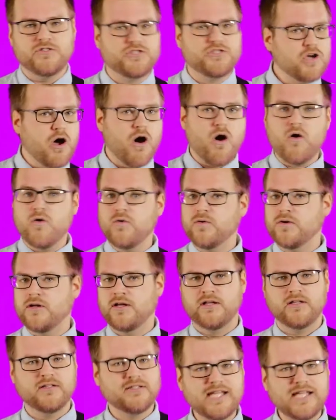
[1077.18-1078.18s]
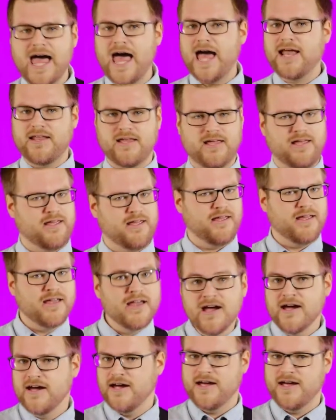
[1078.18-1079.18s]
Don't let
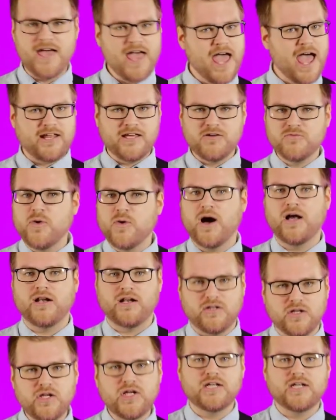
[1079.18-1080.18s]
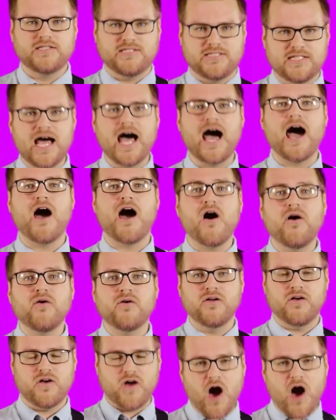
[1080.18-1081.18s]
anyone look
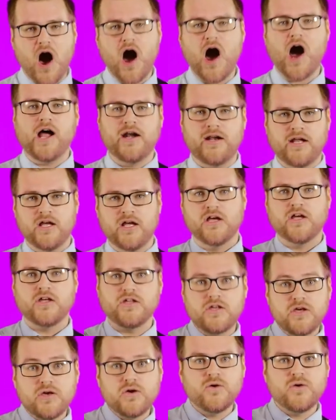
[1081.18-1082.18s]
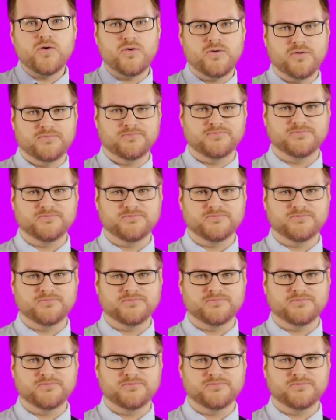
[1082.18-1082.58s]
down on you